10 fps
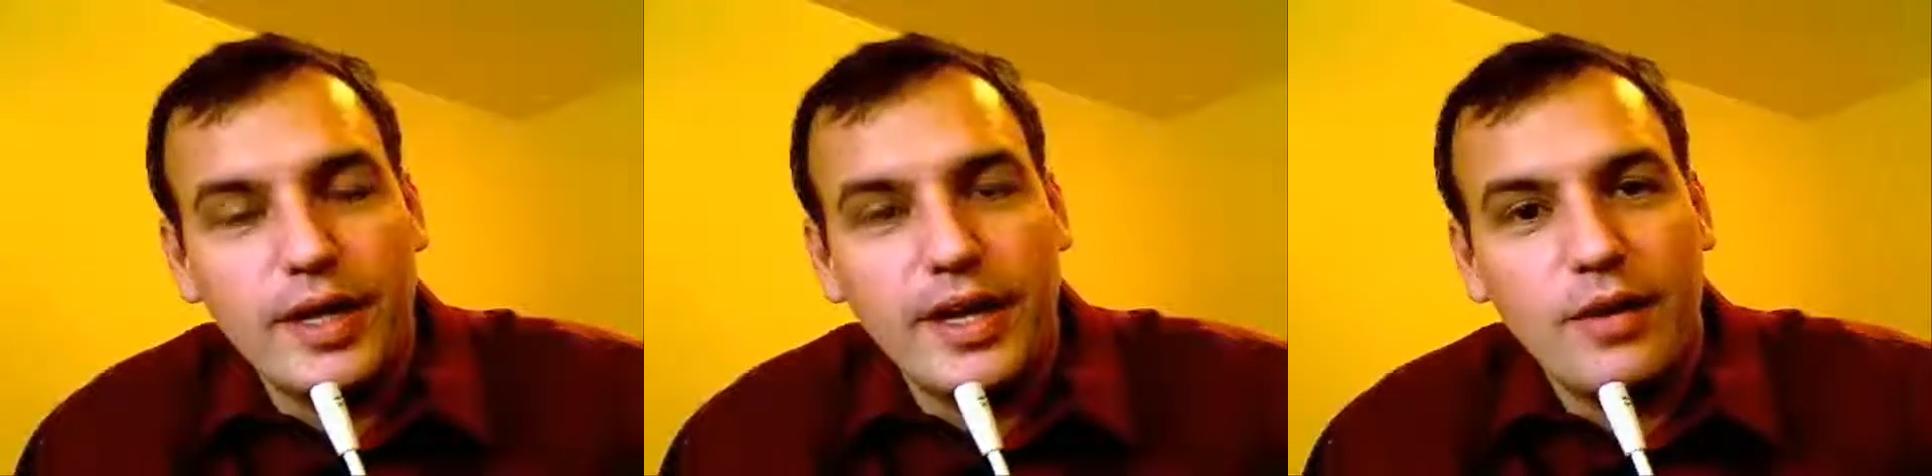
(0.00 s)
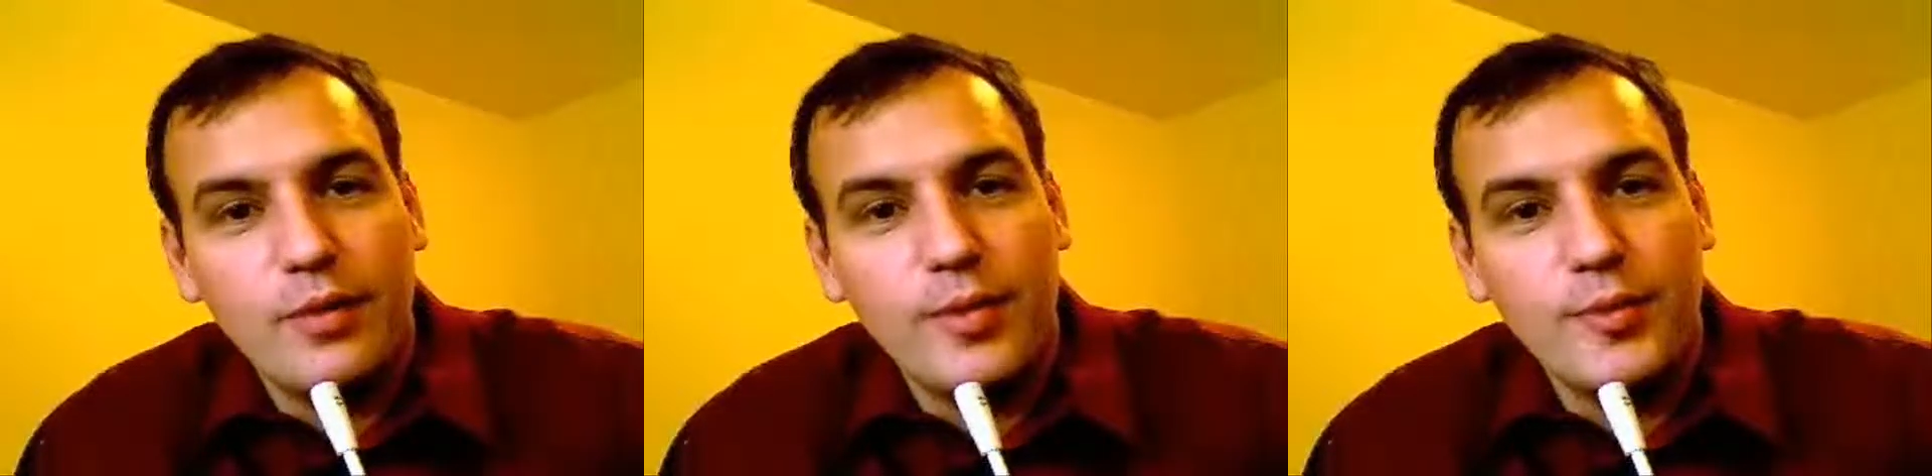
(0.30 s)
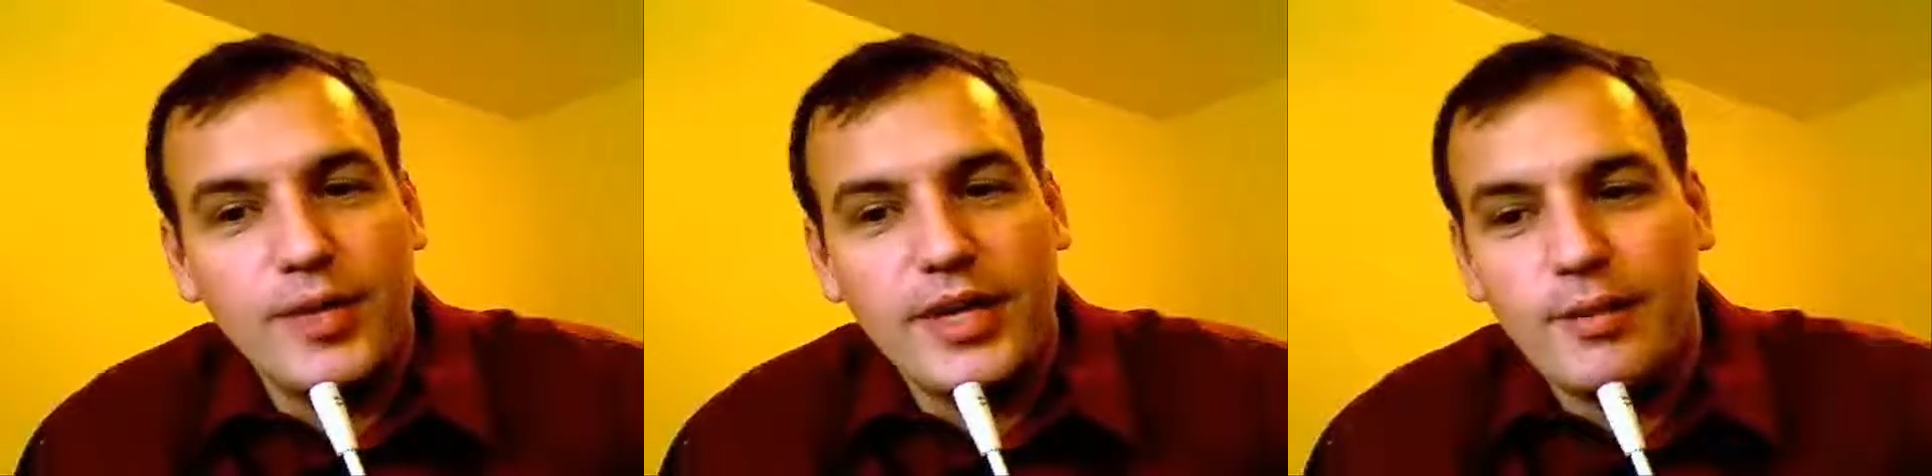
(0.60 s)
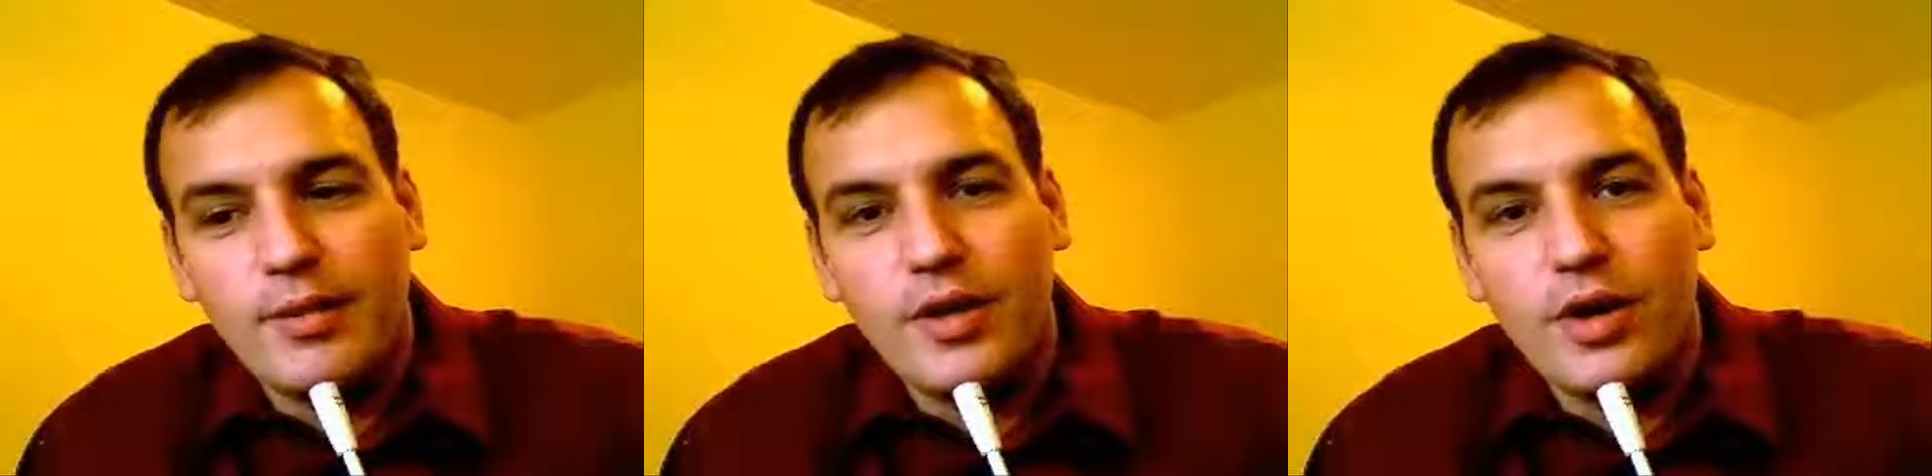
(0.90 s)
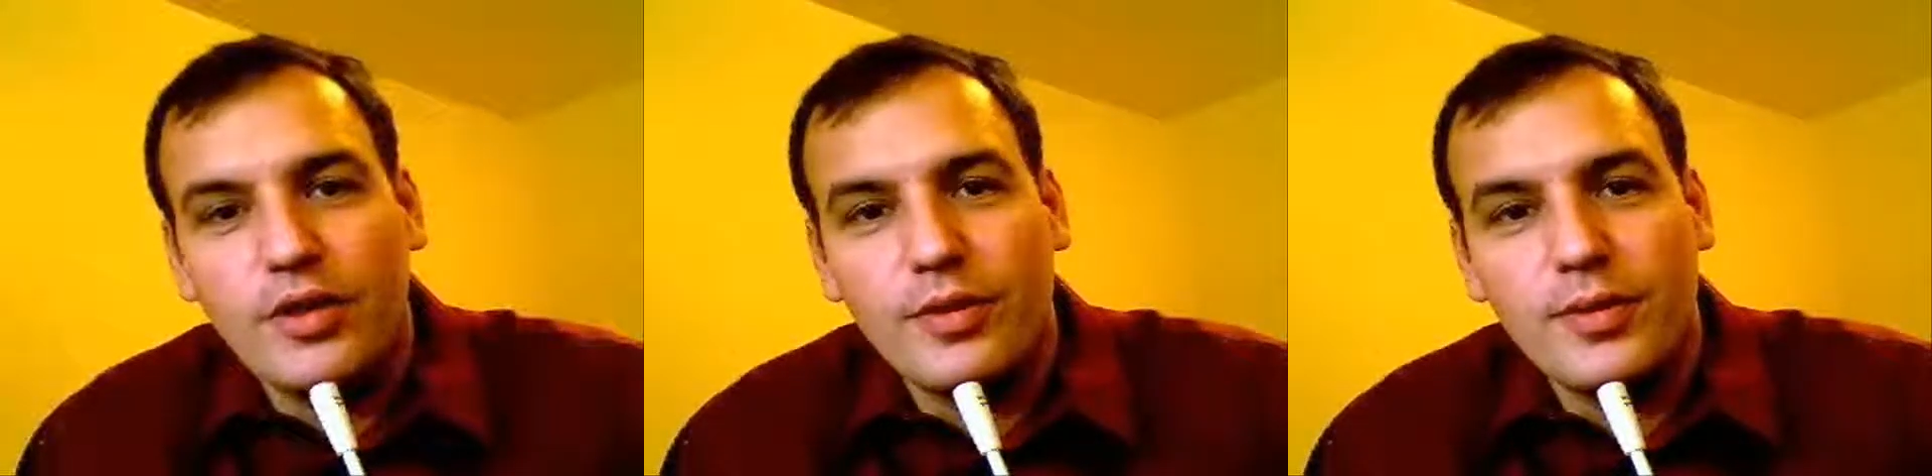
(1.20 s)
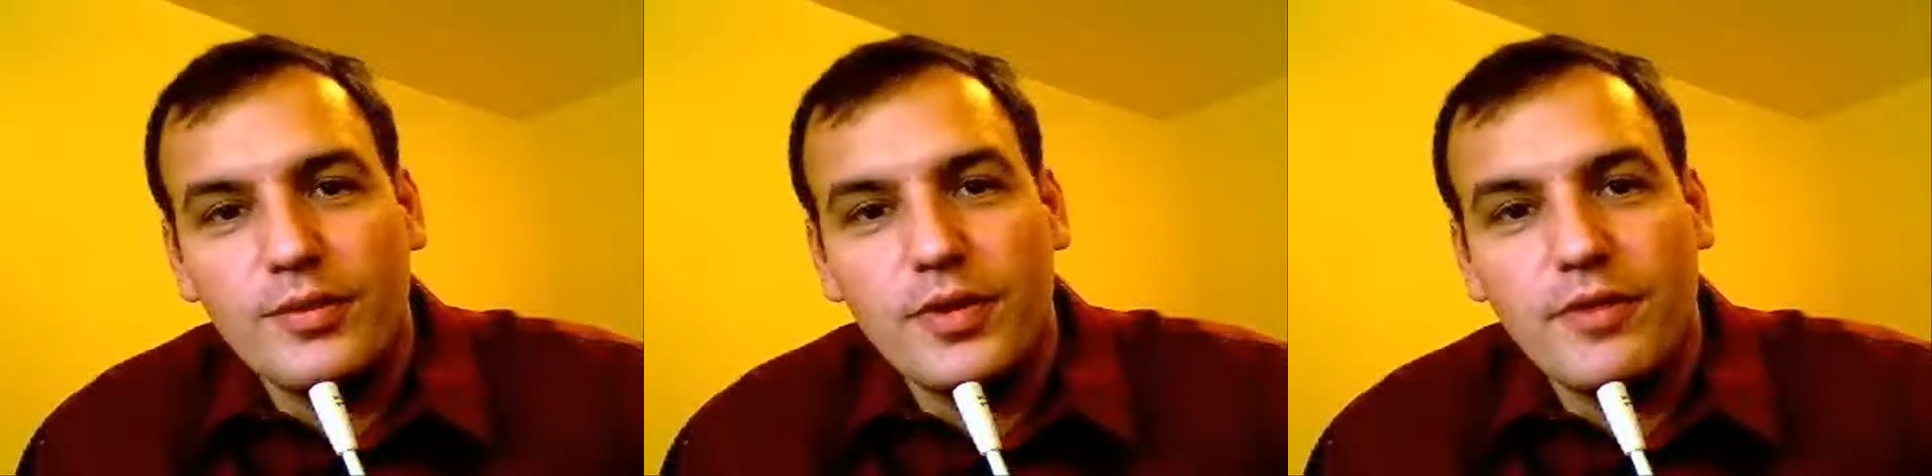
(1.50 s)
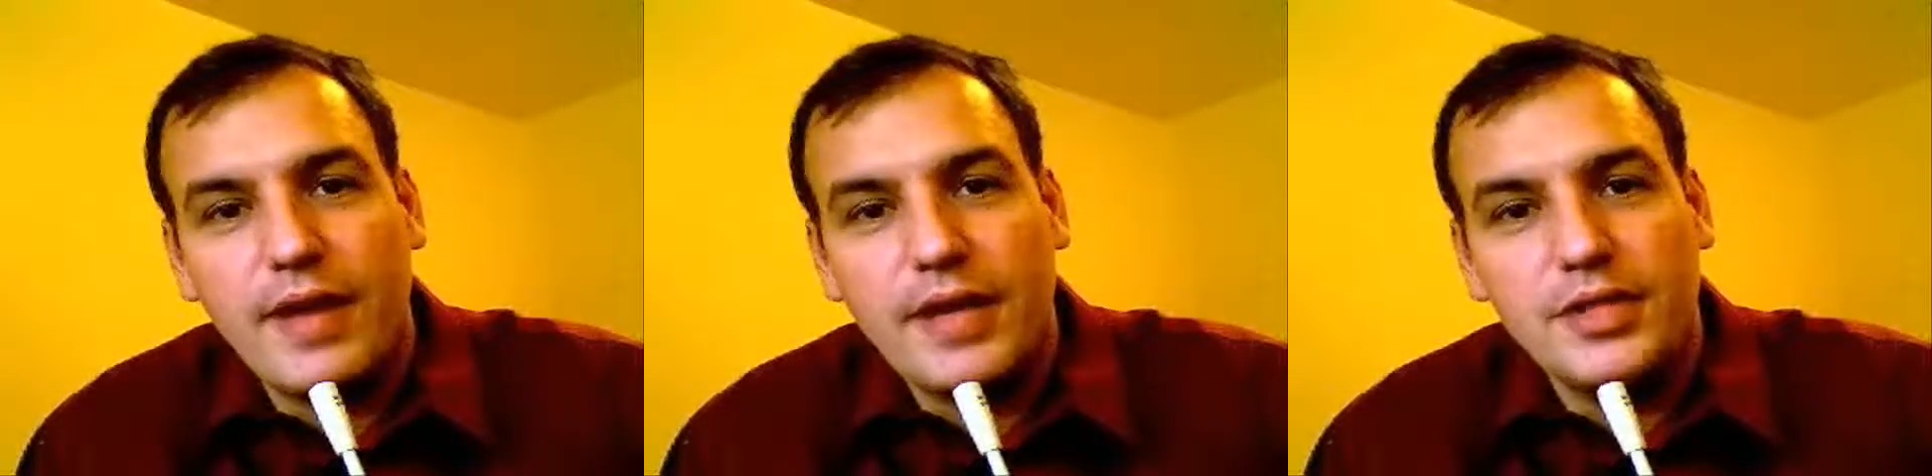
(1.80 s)
and I can't remember the name of the author, but it was
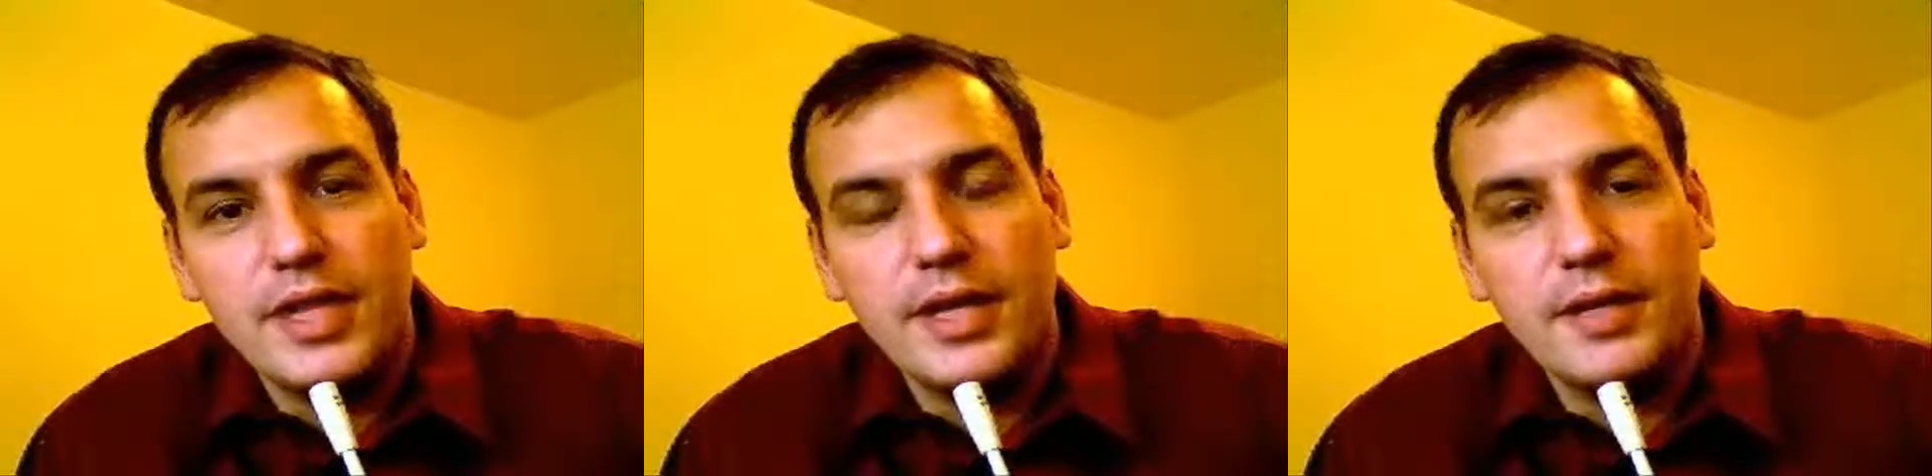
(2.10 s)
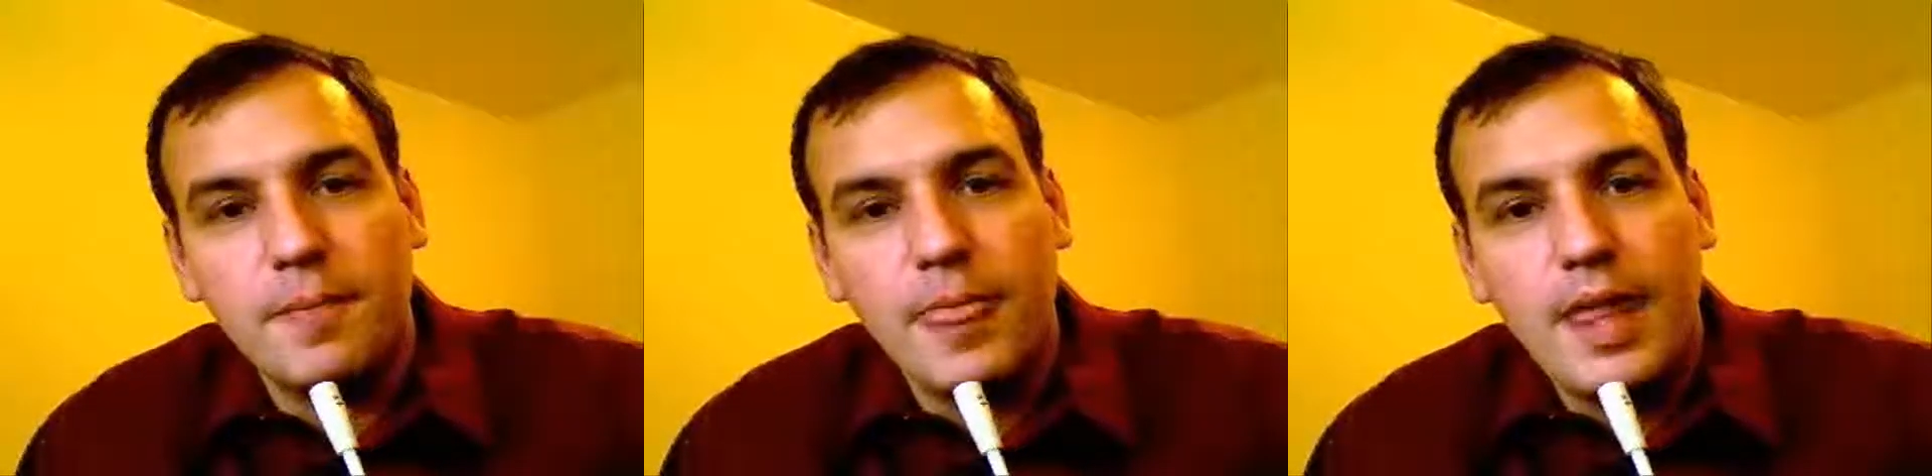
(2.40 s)
very fascinating.